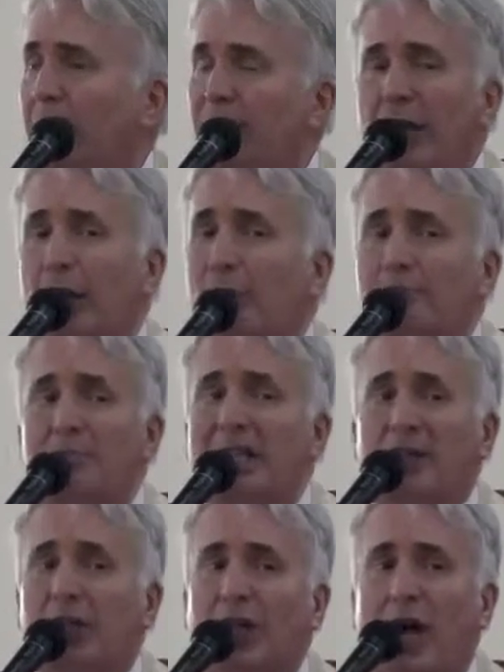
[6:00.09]
they don't
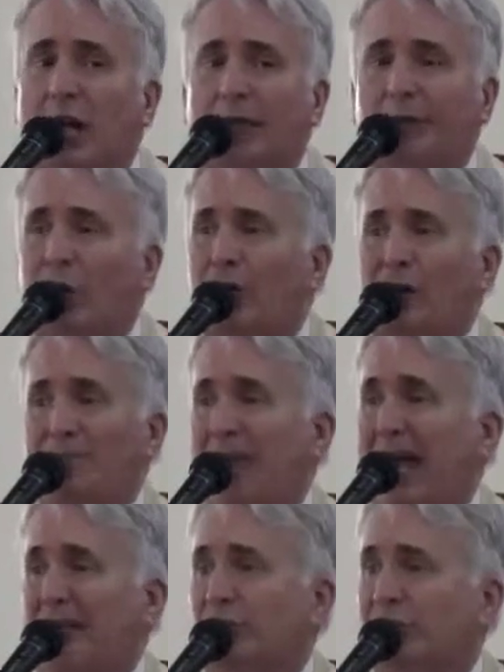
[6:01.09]
meet the God of all
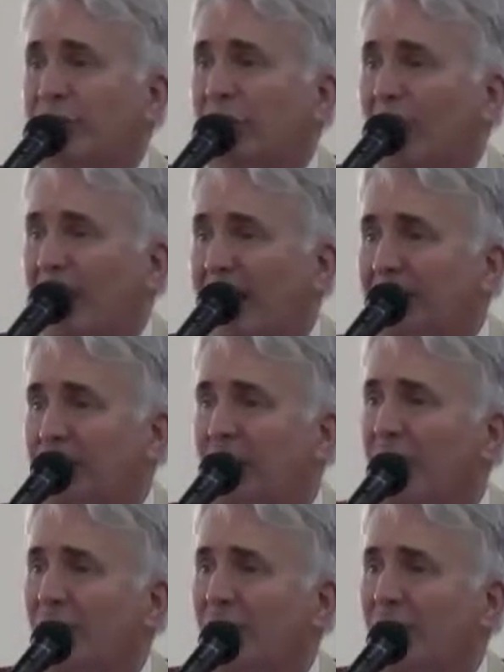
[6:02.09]
compassion and grace